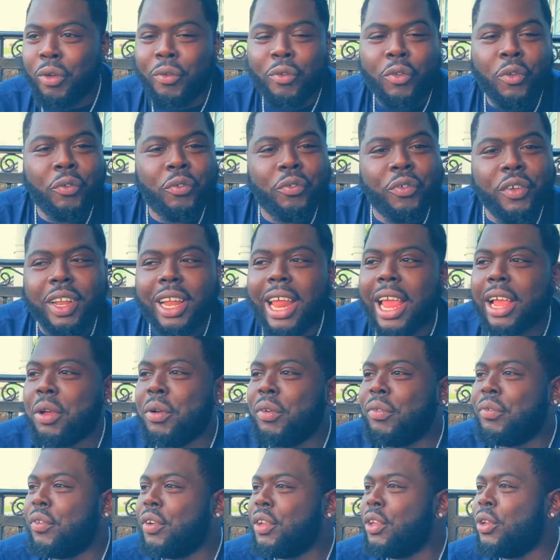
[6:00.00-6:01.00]
So if you feel like it
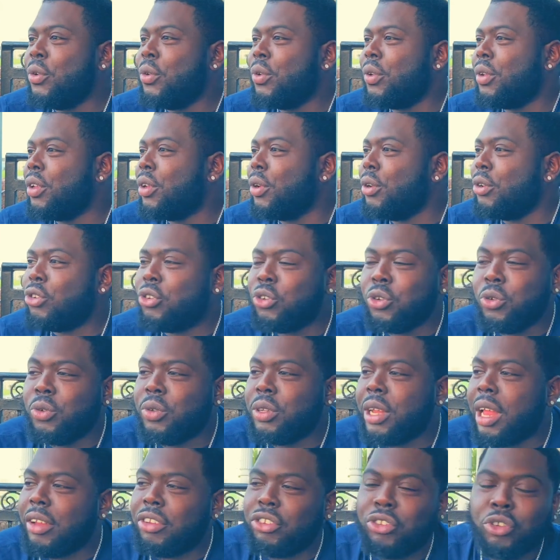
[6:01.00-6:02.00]
was for you, your shoe,
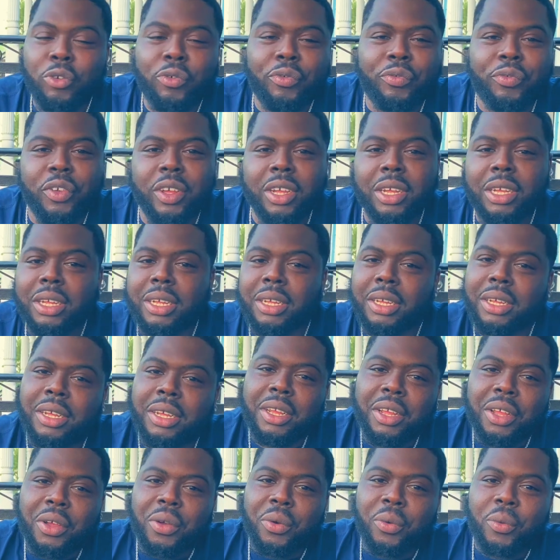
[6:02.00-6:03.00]
that shoe fit,
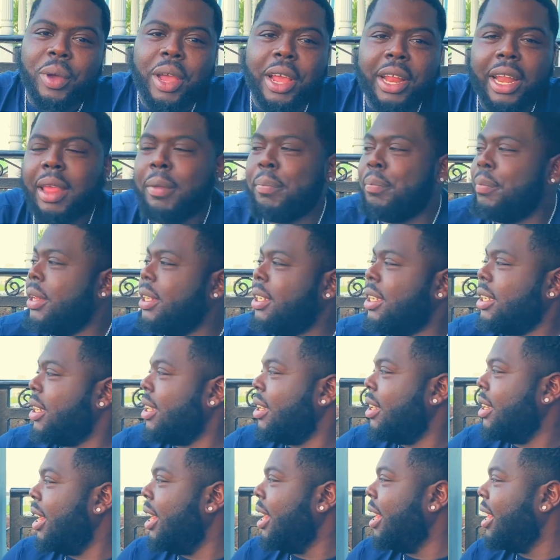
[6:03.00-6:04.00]
wear that bitch
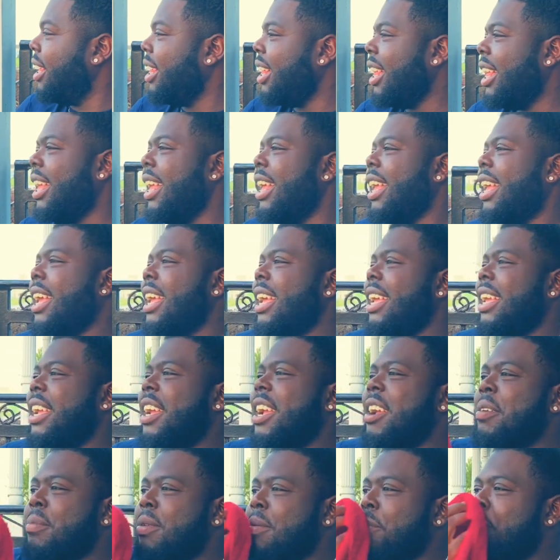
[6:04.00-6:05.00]
on.
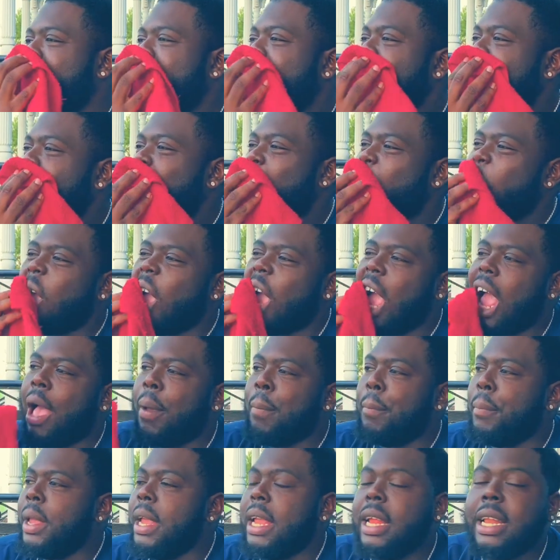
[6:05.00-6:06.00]
Yeah, man, but yeah.
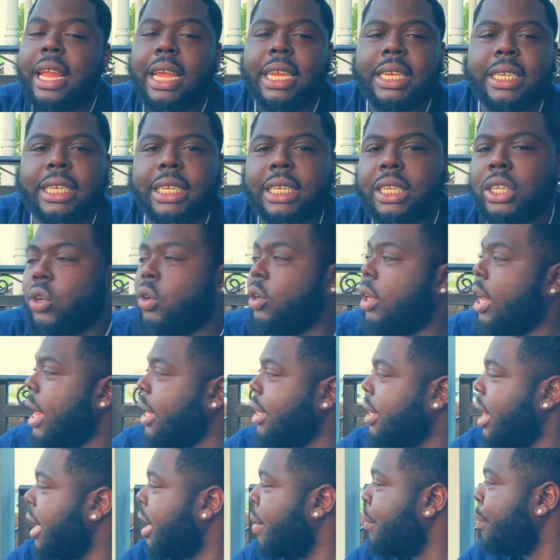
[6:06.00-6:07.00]
I mean that shit, though.
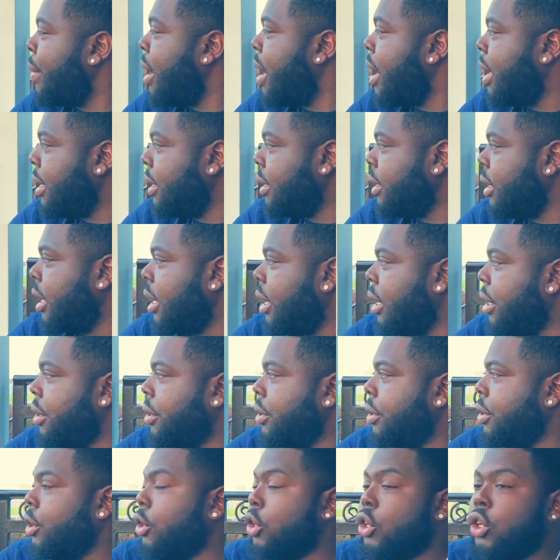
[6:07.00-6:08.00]
Like, think about it, dog.
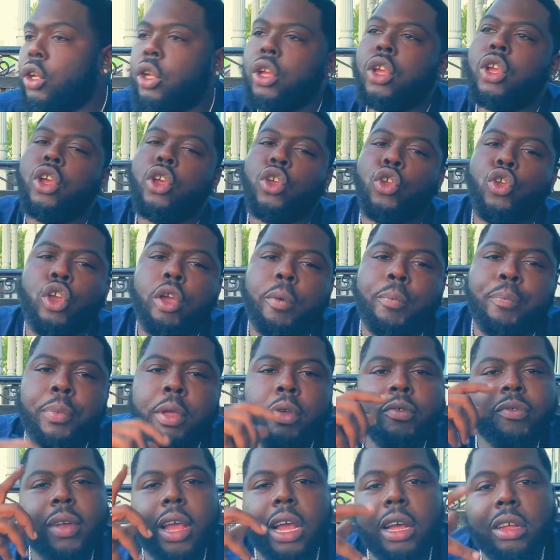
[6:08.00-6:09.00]
You could
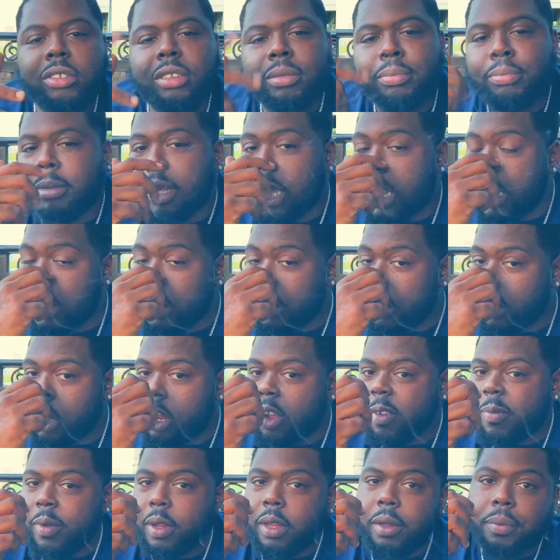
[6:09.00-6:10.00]
be around somebody, you
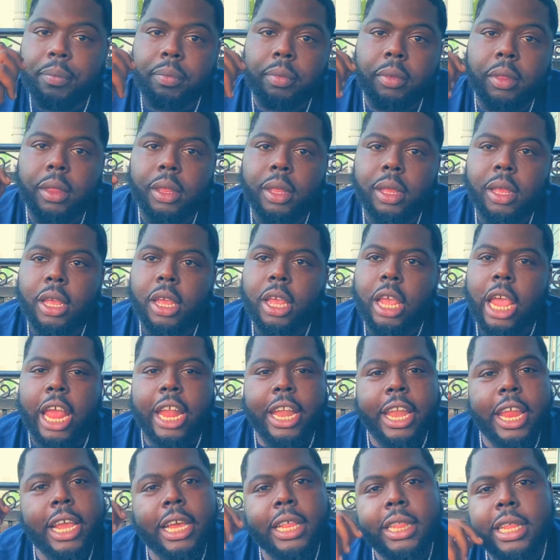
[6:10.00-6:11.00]
hear me?
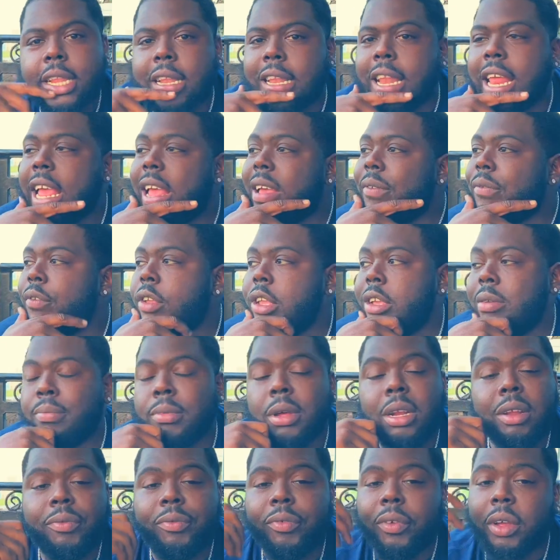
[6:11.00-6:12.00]
And niggas are laughing at your
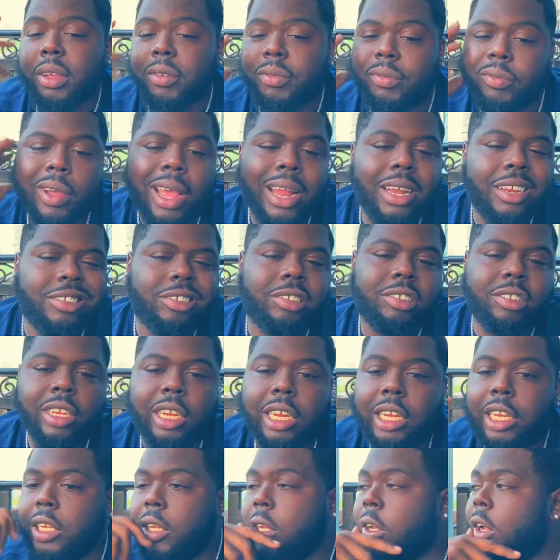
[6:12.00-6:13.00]
motherfucking face. I done
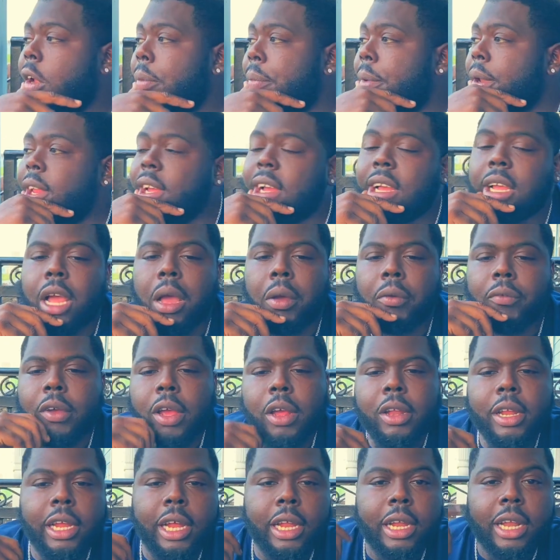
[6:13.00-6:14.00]
seen it, you hear me? Nigga come
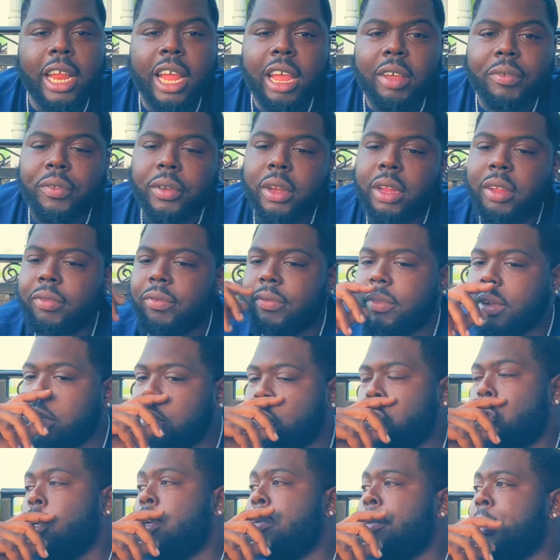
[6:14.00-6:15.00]
around, nigga laughing in their
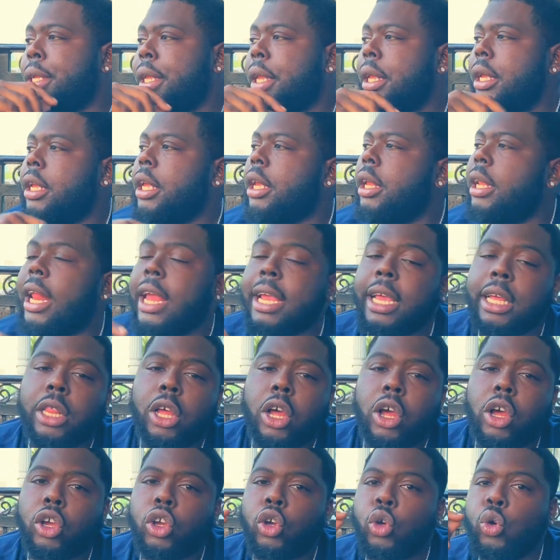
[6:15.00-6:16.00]
face, you hear me? Kiki like it's
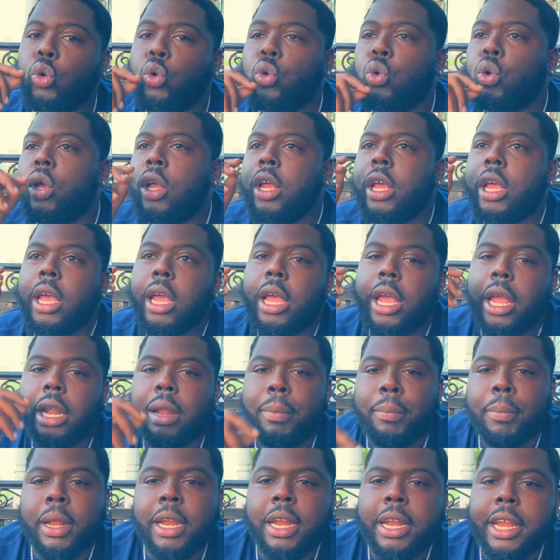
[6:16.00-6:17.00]
all cool. And
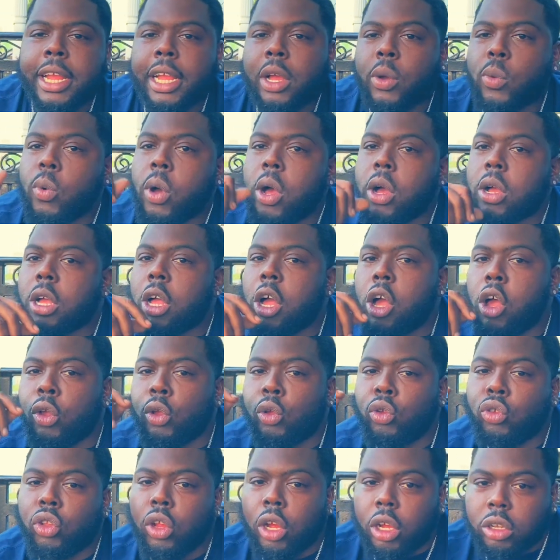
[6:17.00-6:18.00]
the minute nigga walk off,
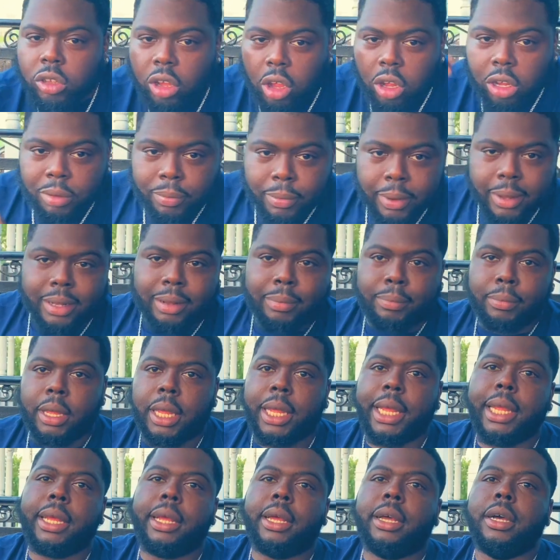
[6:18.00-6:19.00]
you start talking about the
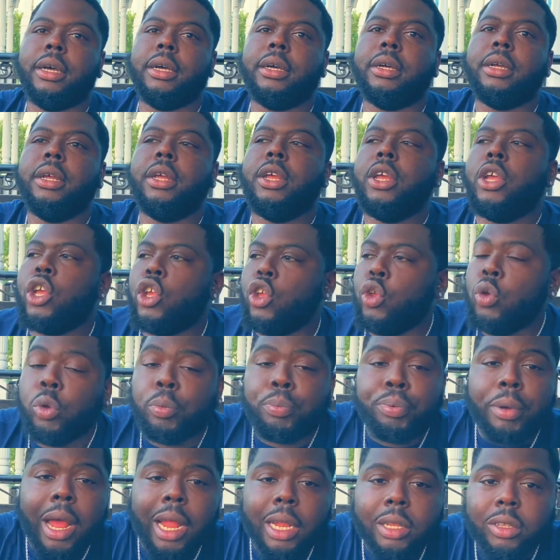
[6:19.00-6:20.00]
man. You were
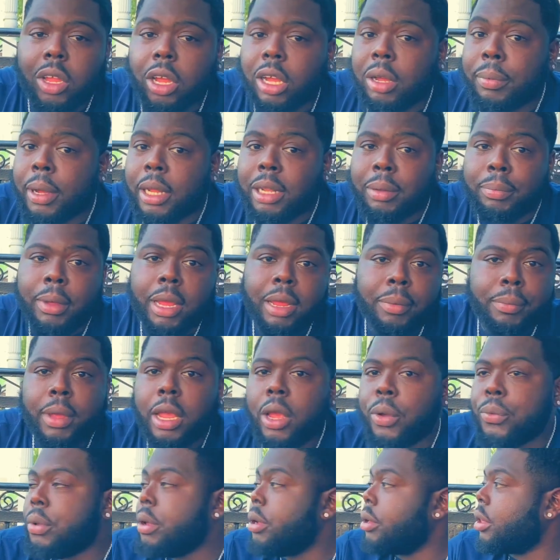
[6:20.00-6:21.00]
probably talking about the
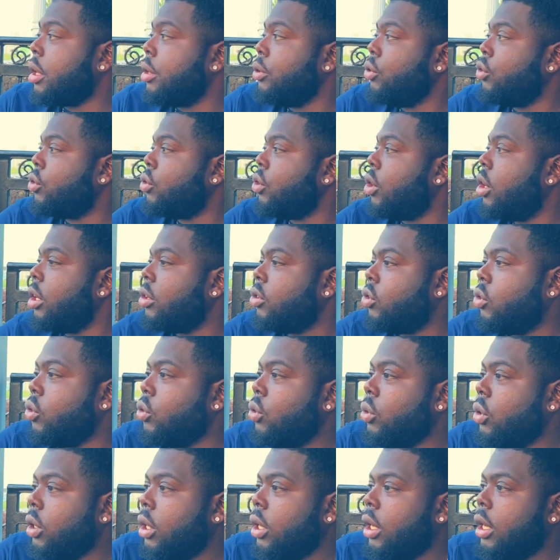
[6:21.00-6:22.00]
man walked off. You start,
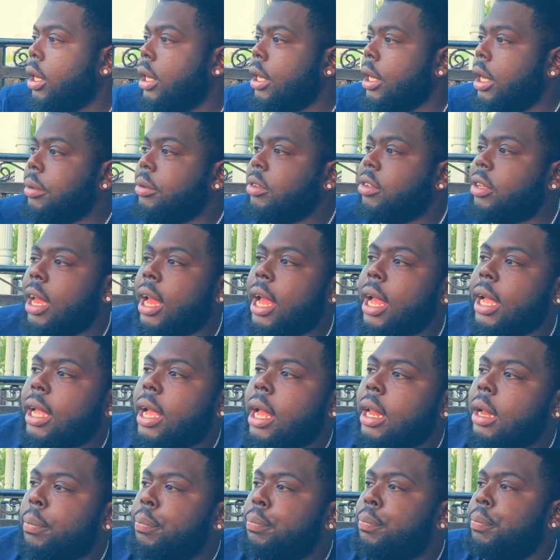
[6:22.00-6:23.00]
so, you know what I'm saying? I
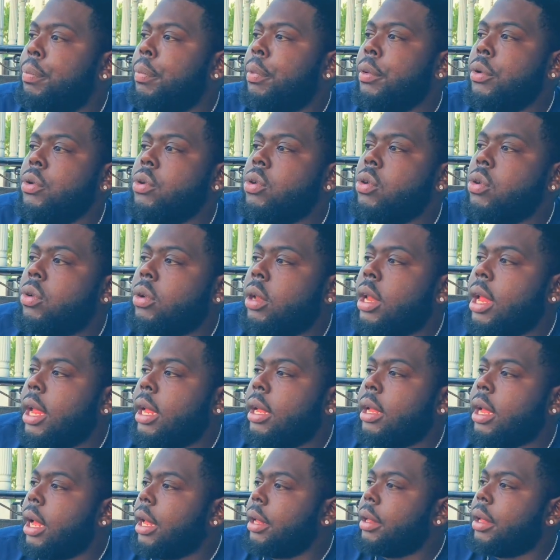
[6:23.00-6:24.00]
gotta, you know,
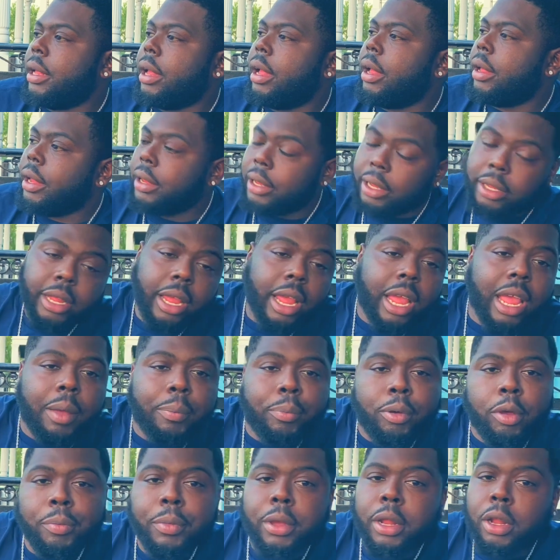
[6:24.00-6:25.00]
like, yeah,
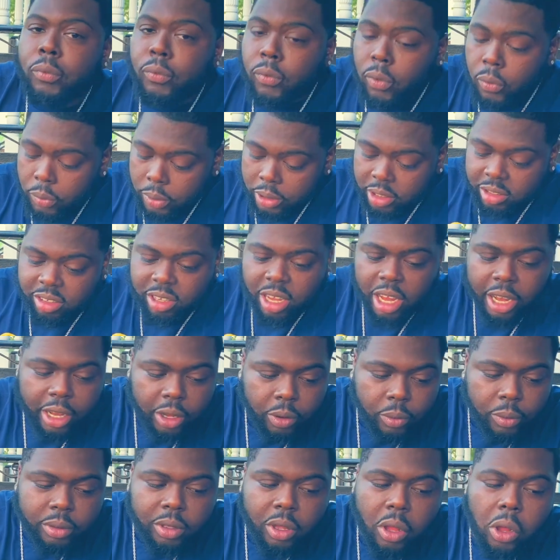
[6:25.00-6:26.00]
put me in the room with the same
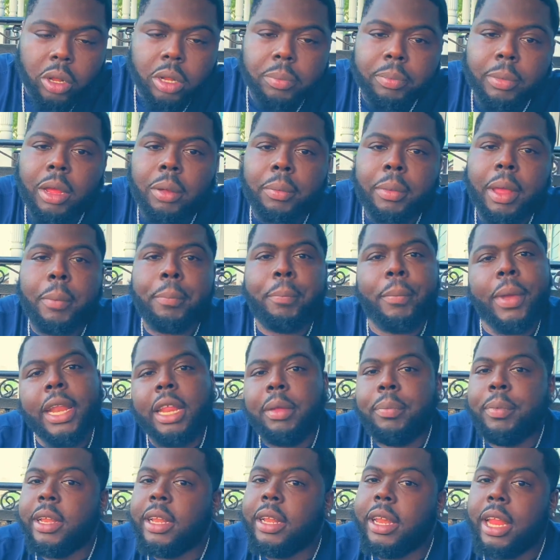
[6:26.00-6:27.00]
nigga was talking about me. I bet
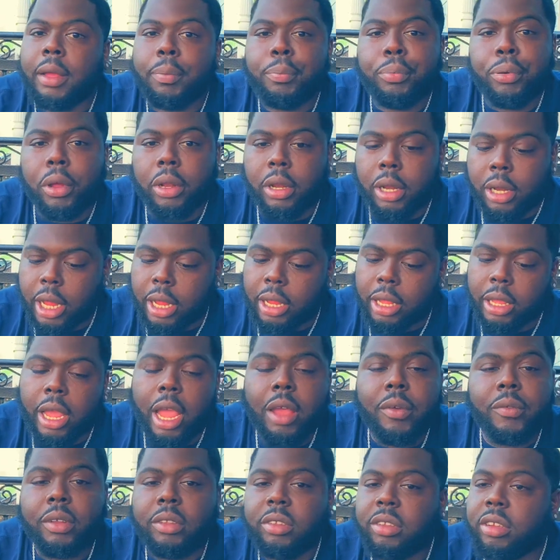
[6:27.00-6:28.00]
he be dick pulling, I
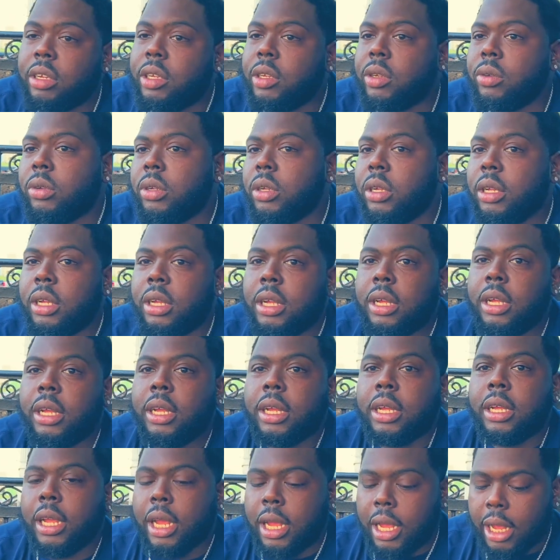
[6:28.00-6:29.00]
guarantee you.
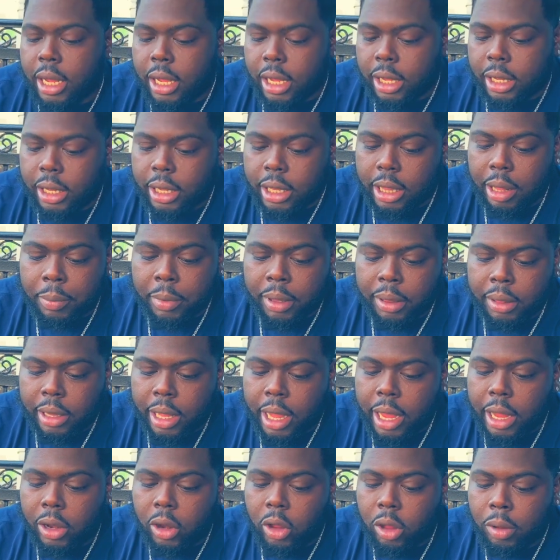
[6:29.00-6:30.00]
Yeah, because I'm gonna
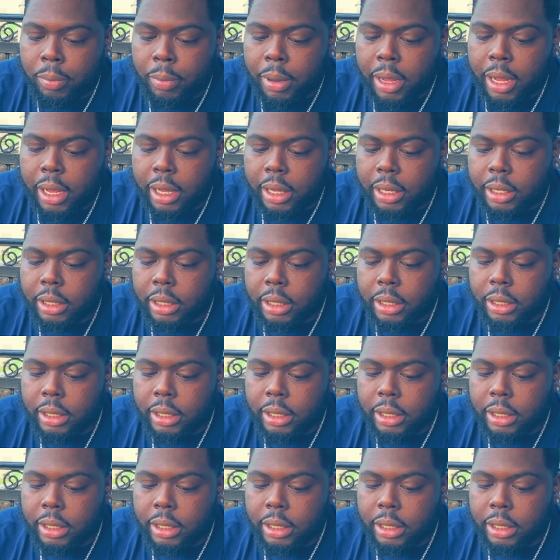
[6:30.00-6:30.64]
stand on mine.